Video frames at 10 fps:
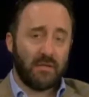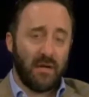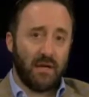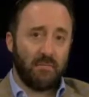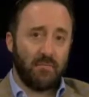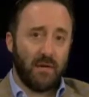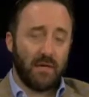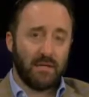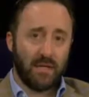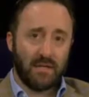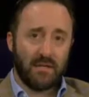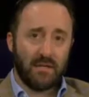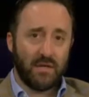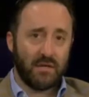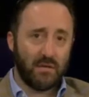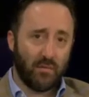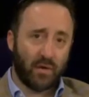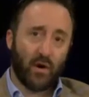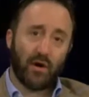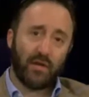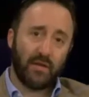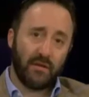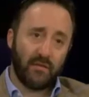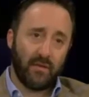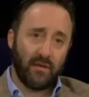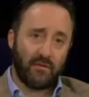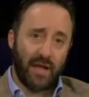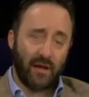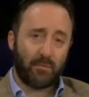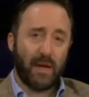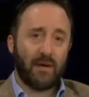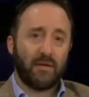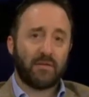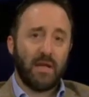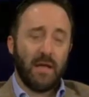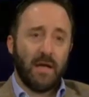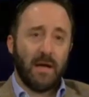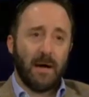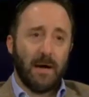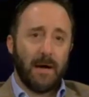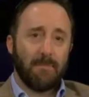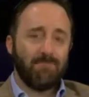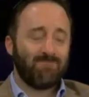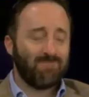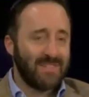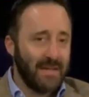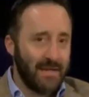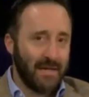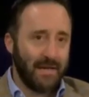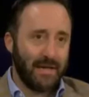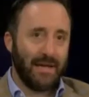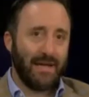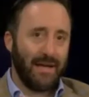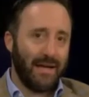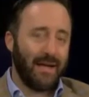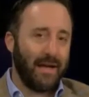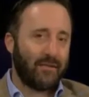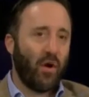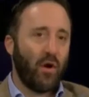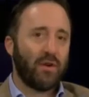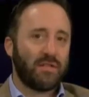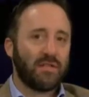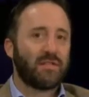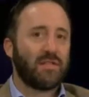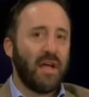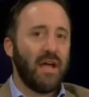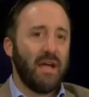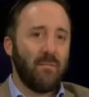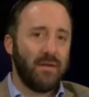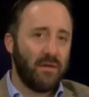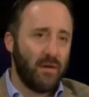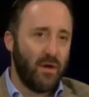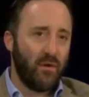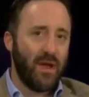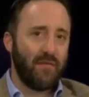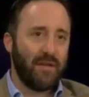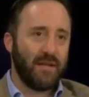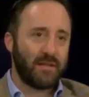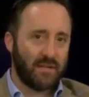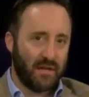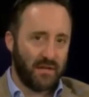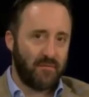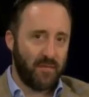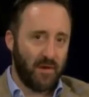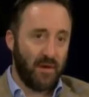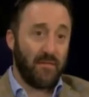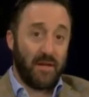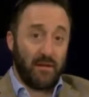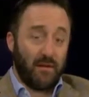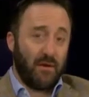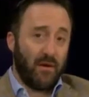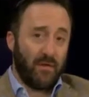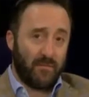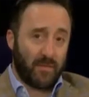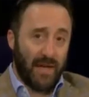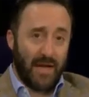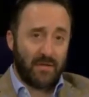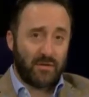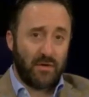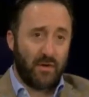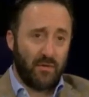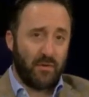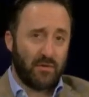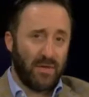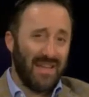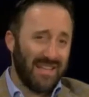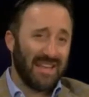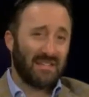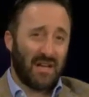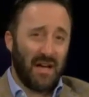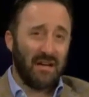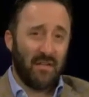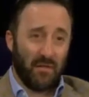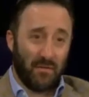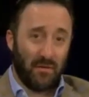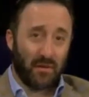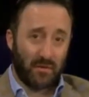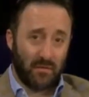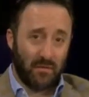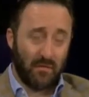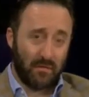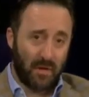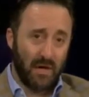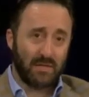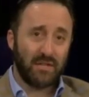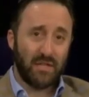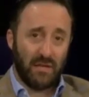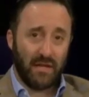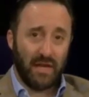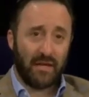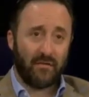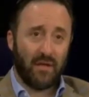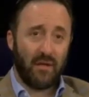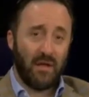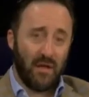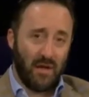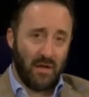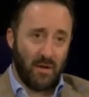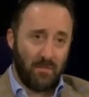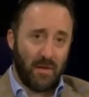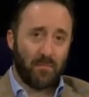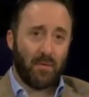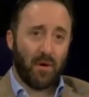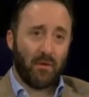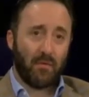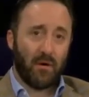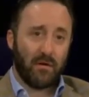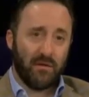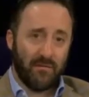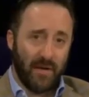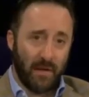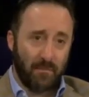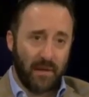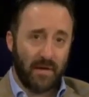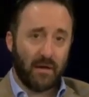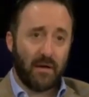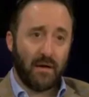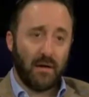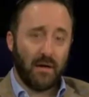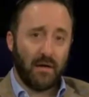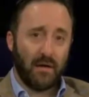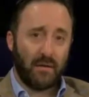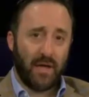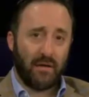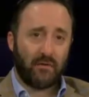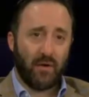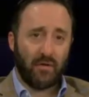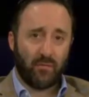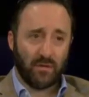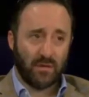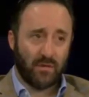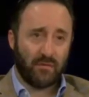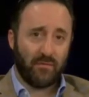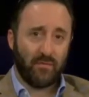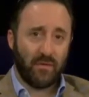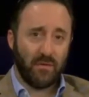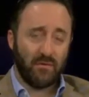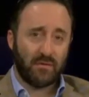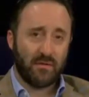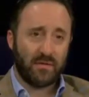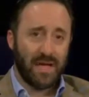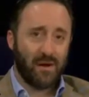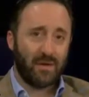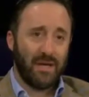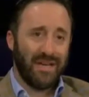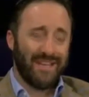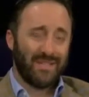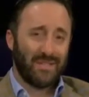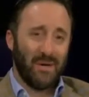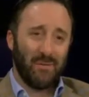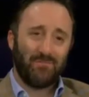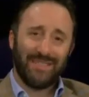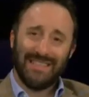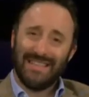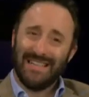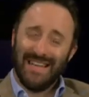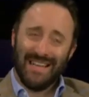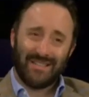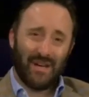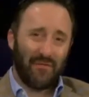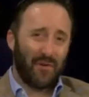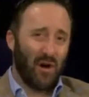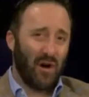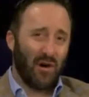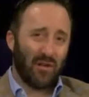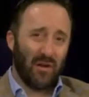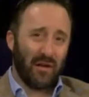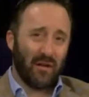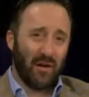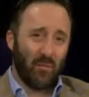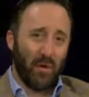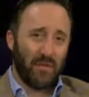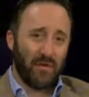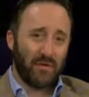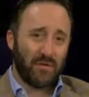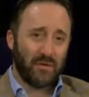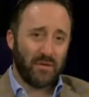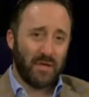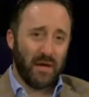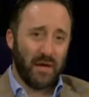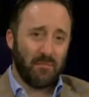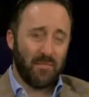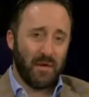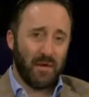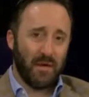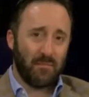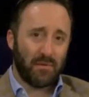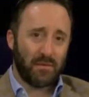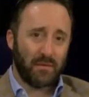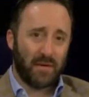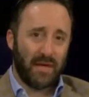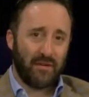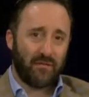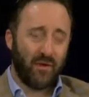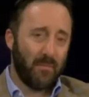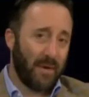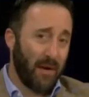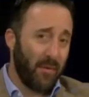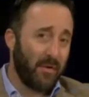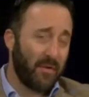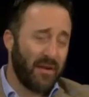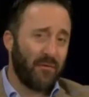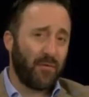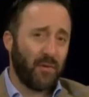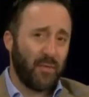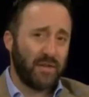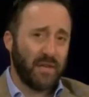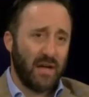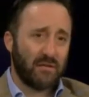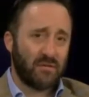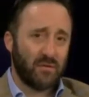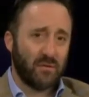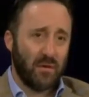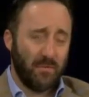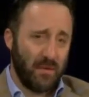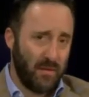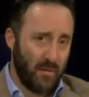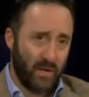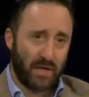um, uh, Johnson & Johnson regarding these these talc powders. Um, eh, it, it's hard to say. I mean, you don't have any significant. You don't have any, you don't have cancer. You don't those. That's kind of the the, the causation link is that you know people are are developing uh, you know cancer as a result of the use of the talc. So tough call on, on whether you should um, uh, pursue a case or not, but I would definitely reach out to, I mean, we could